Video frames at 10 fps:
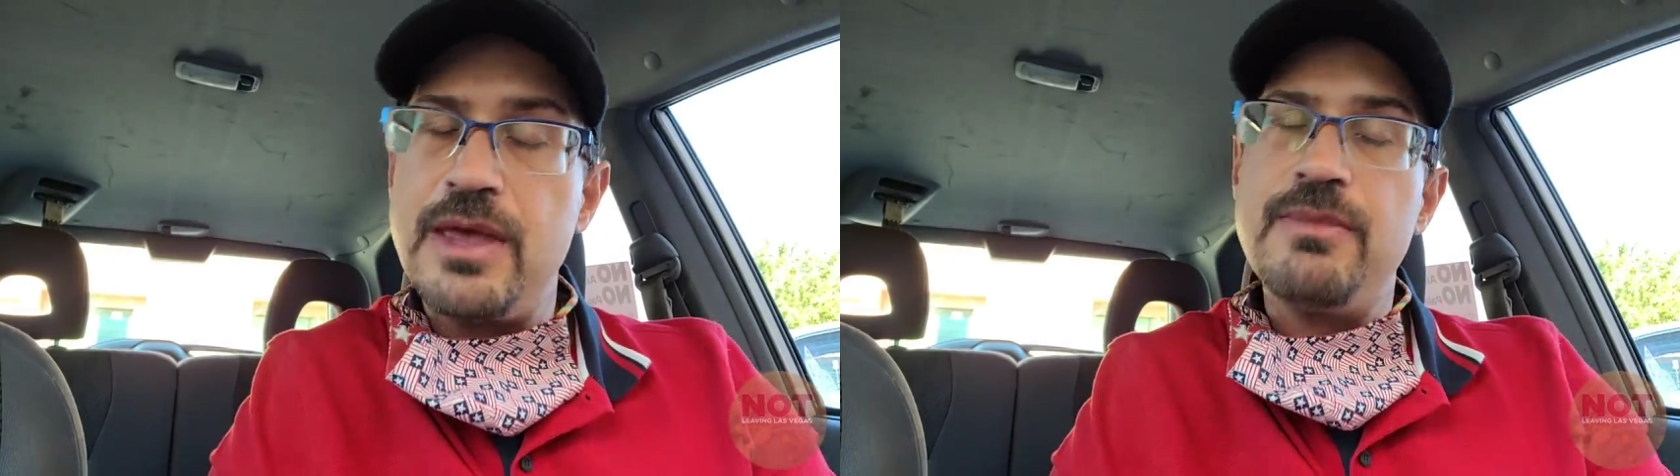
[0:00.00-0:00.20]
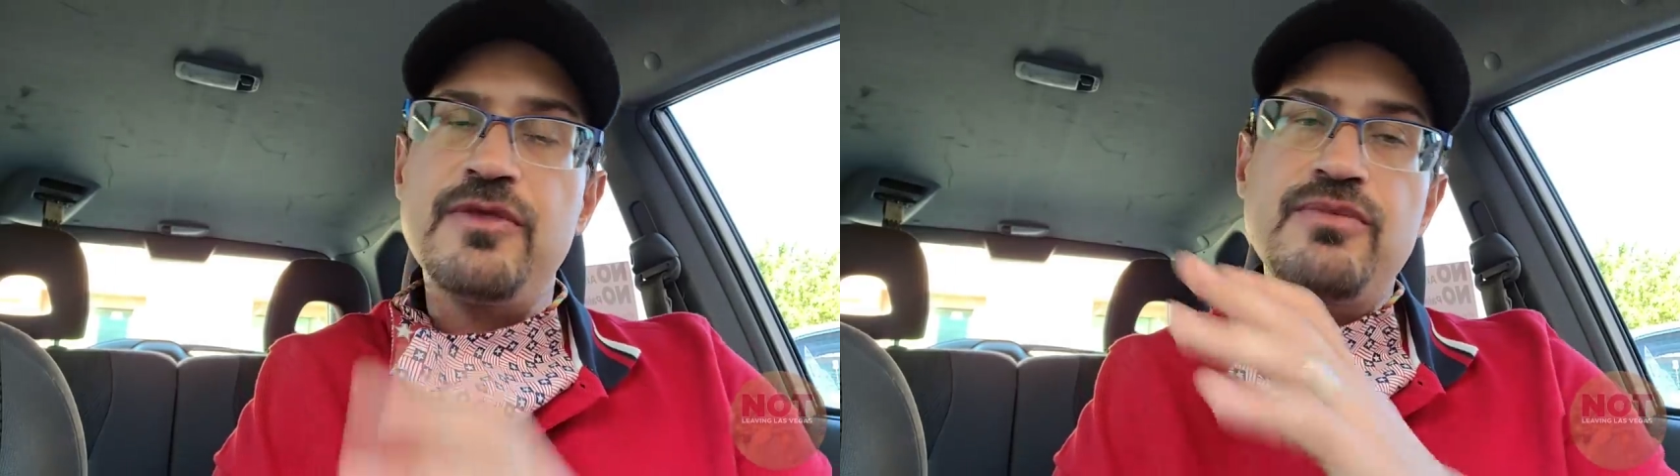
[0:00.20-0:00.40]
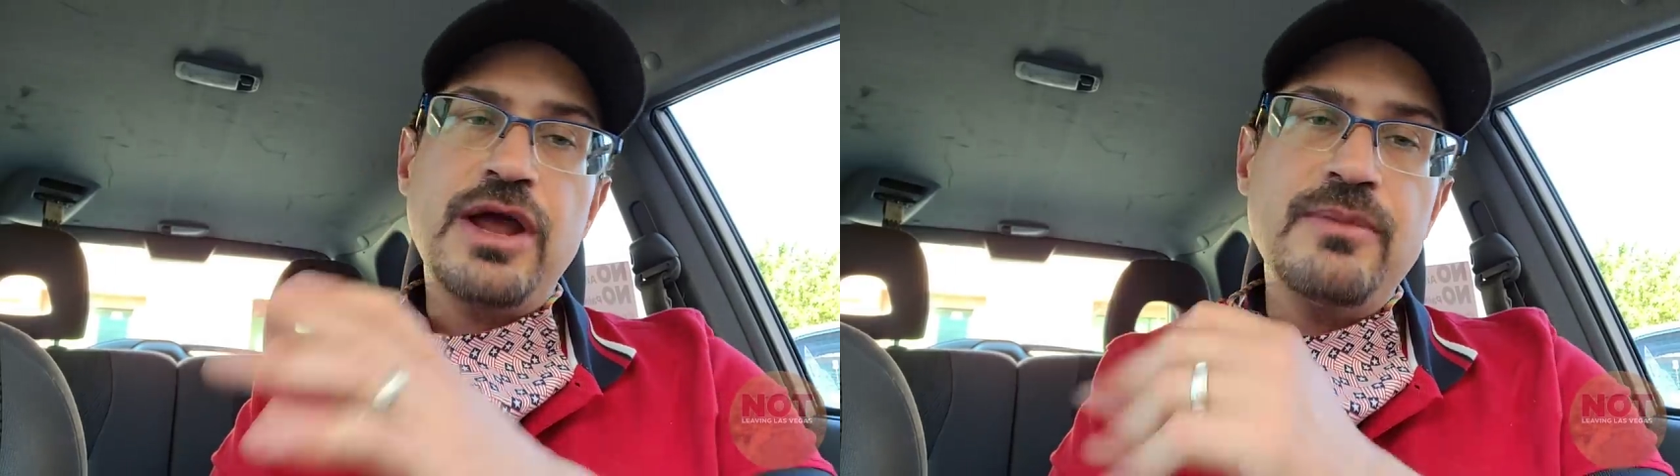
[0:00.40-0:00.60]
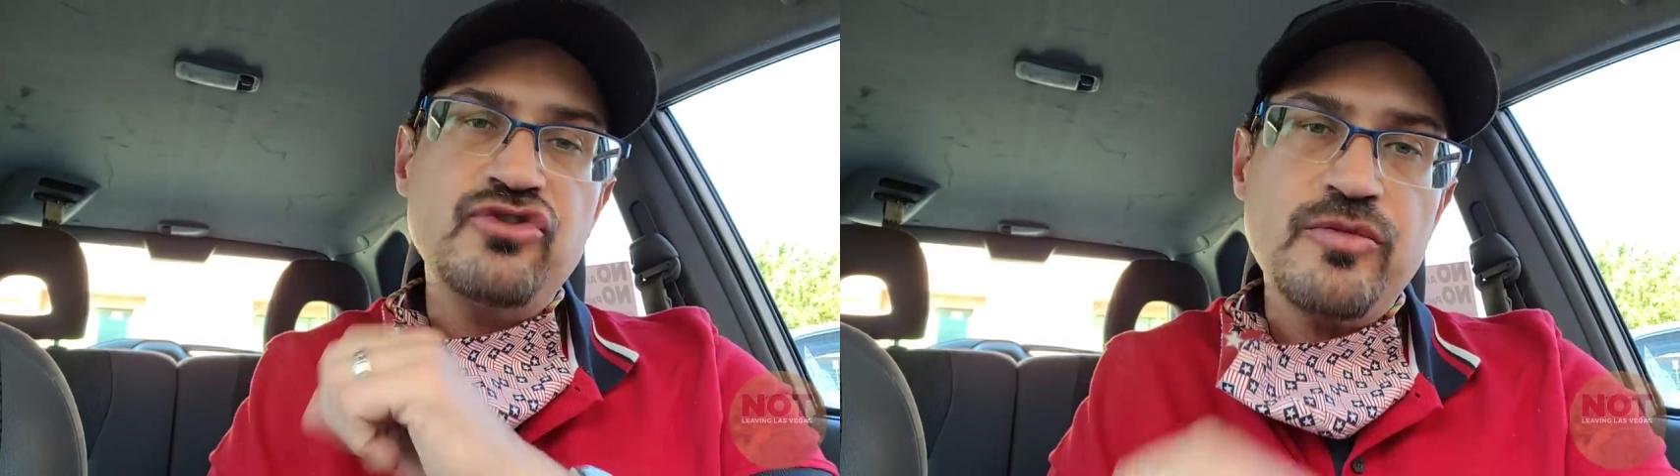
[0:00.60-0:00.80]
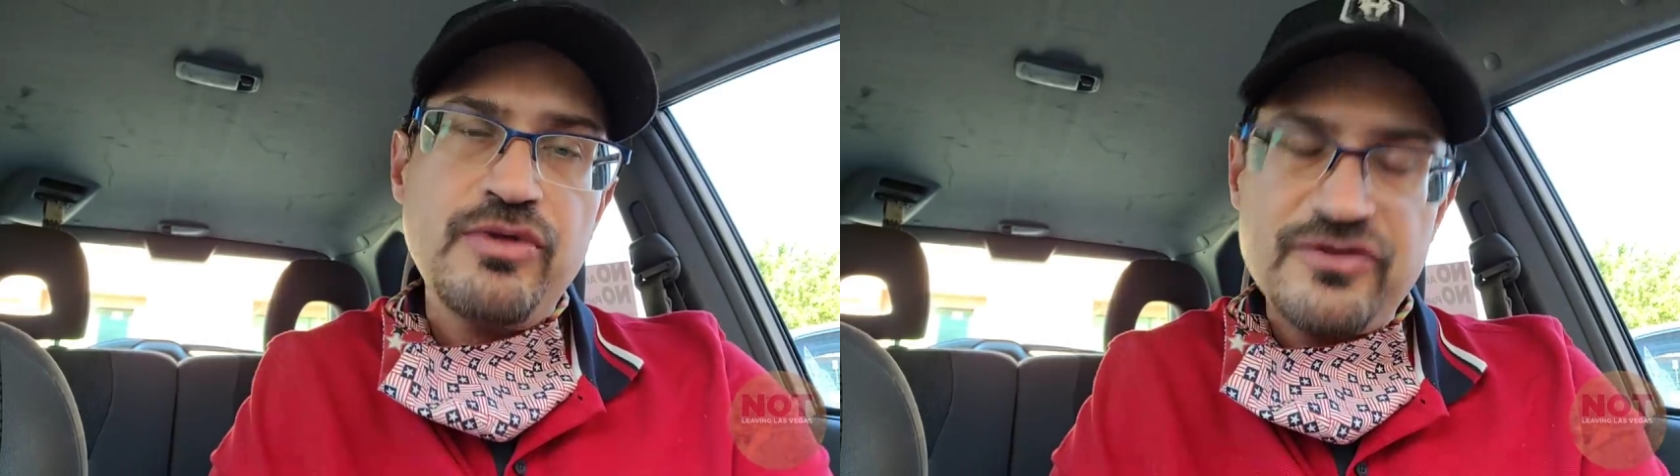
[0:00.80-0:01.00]
maybe the
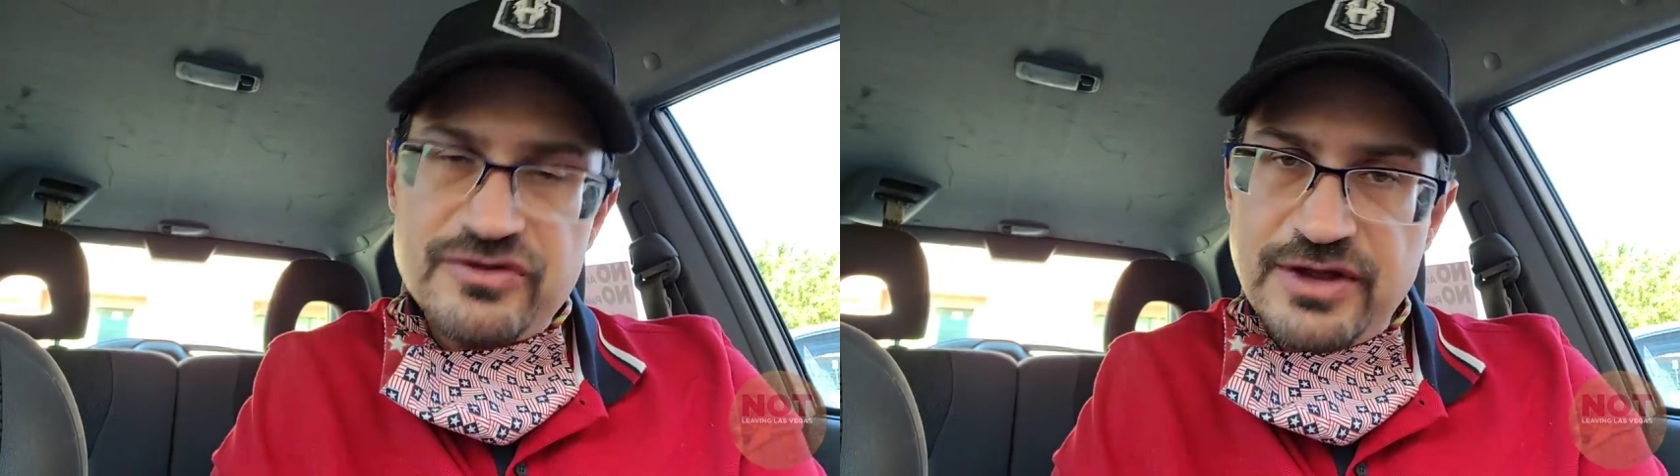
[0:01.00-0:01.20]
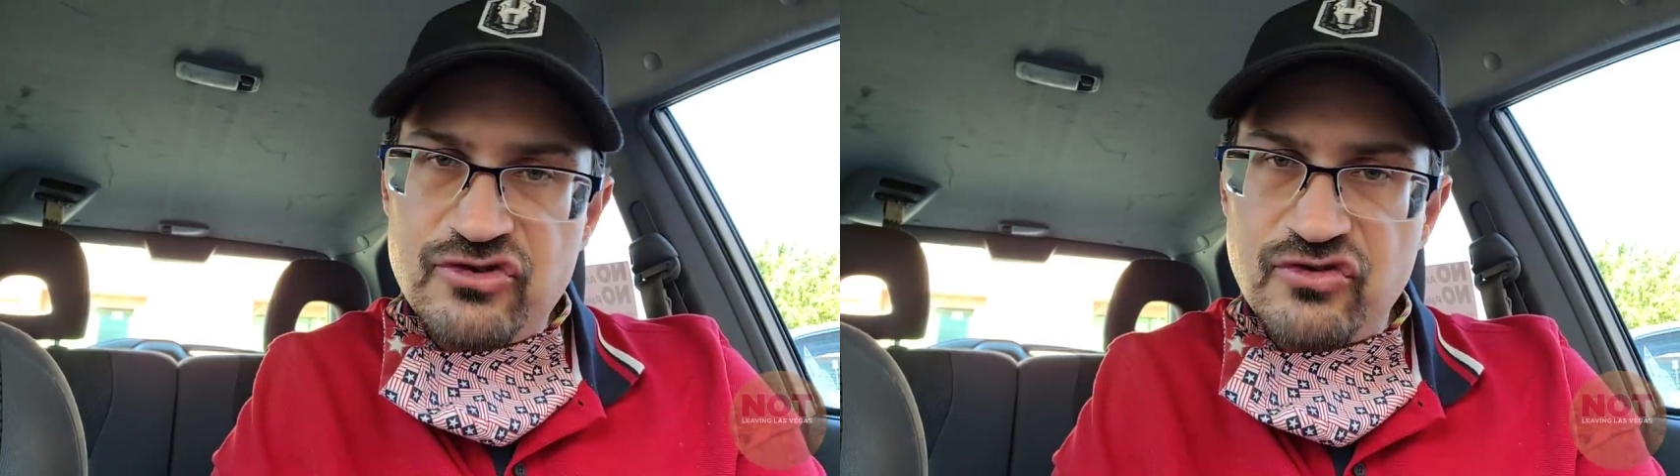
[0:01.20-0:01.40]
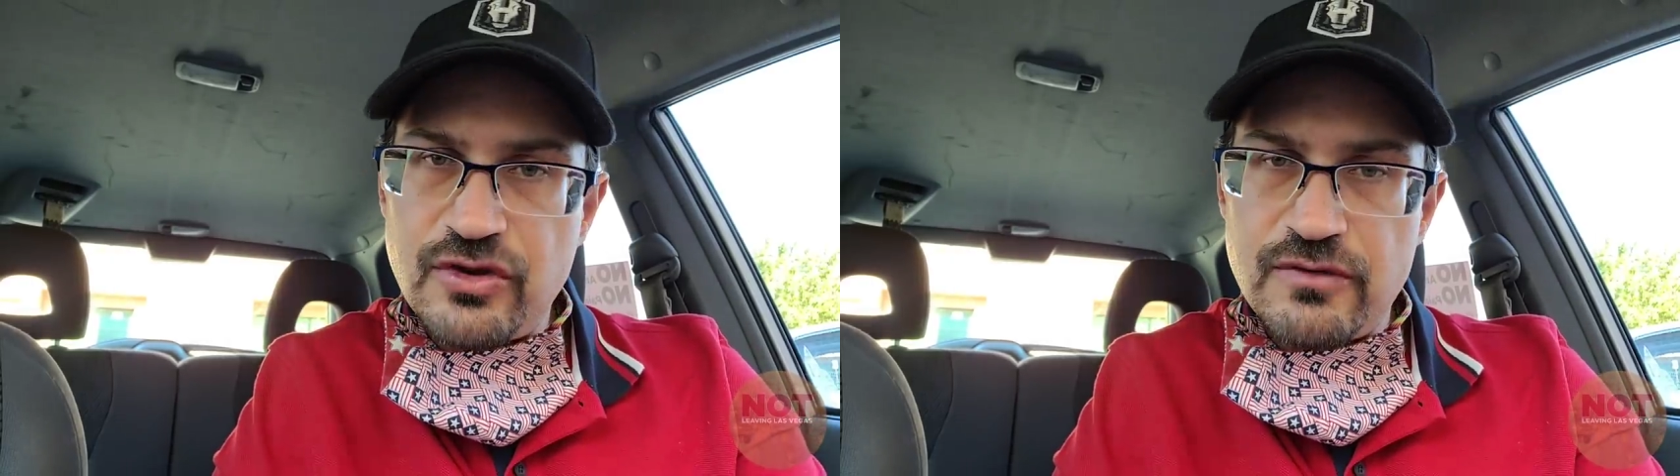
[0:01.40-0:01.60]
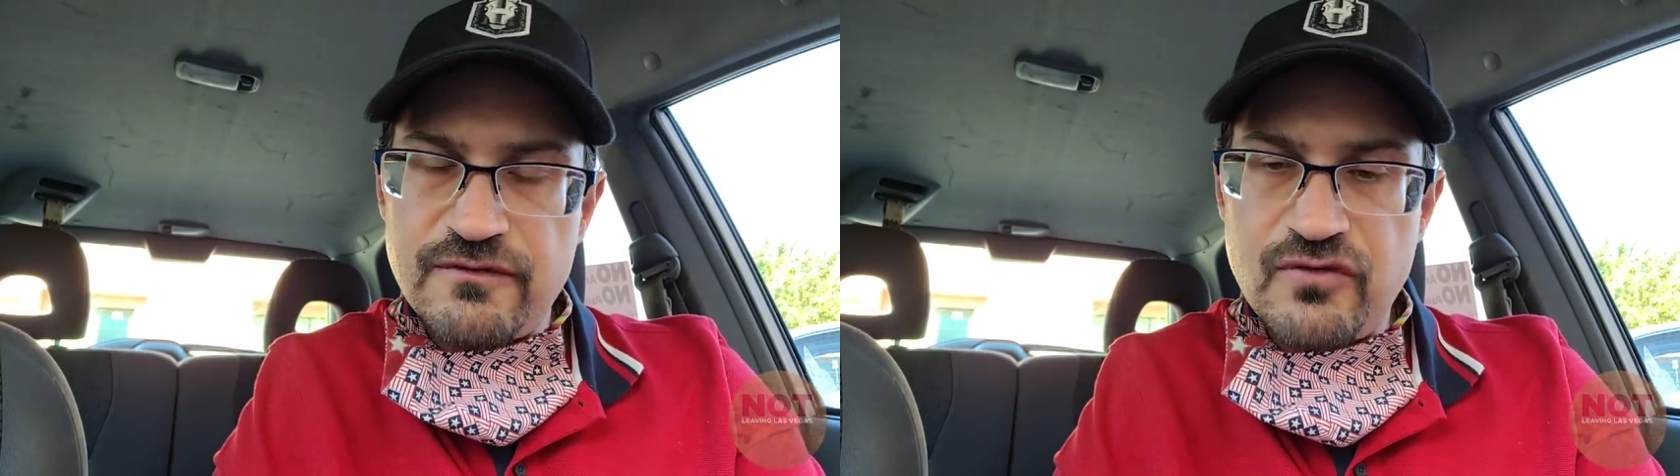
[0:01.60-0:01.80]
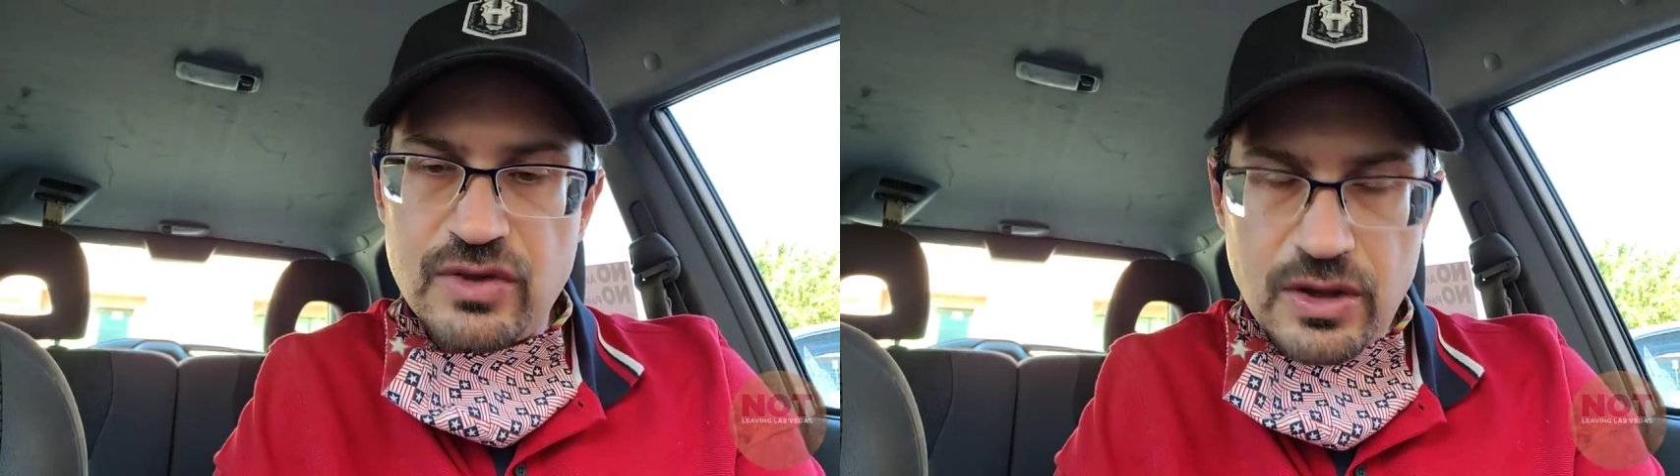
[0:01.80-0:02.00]
timeshare presentations aren't
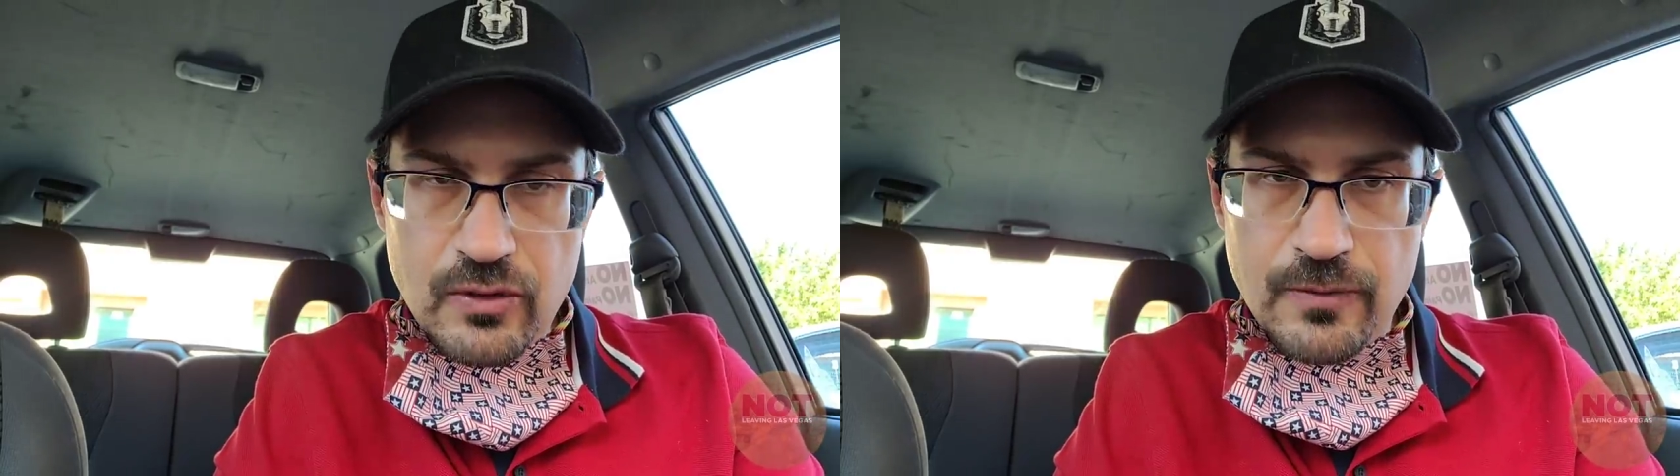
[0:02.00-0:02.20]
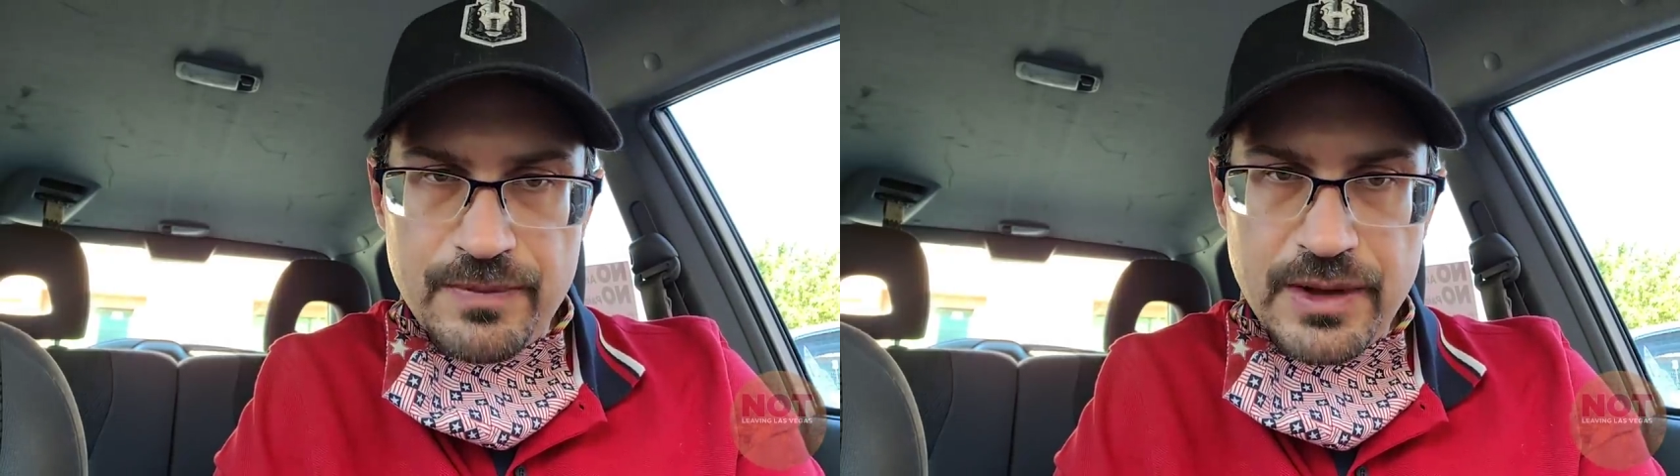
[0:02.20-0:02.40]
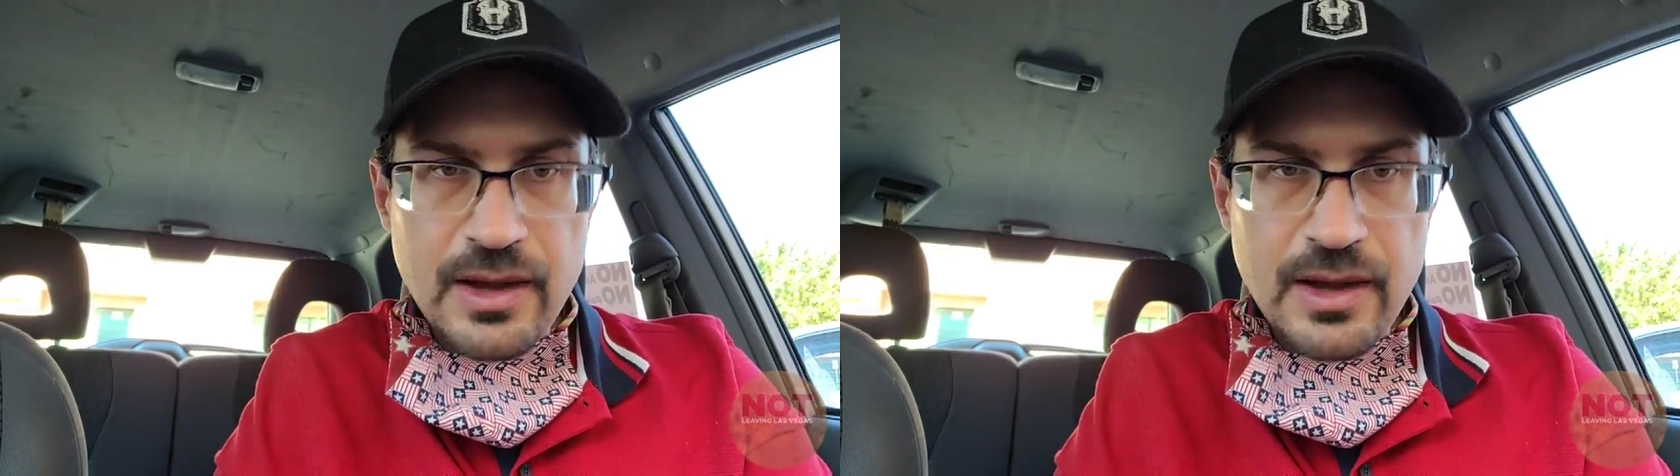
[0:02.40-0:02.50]
for you.